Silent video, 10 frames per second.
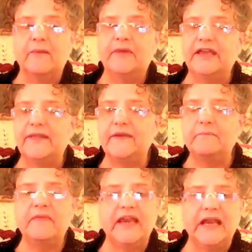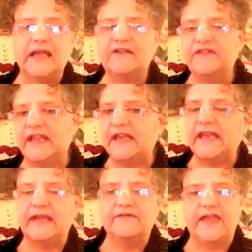But in the middle of
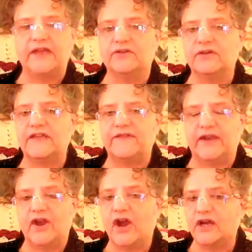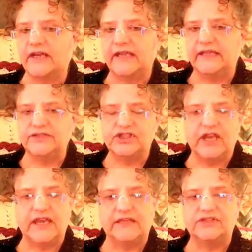any of that grief and heartache and
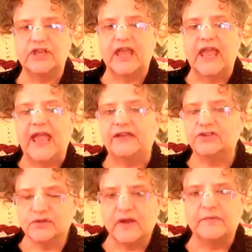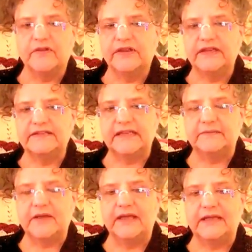change and trouble that has
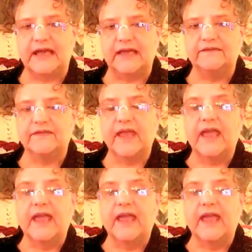hit my life,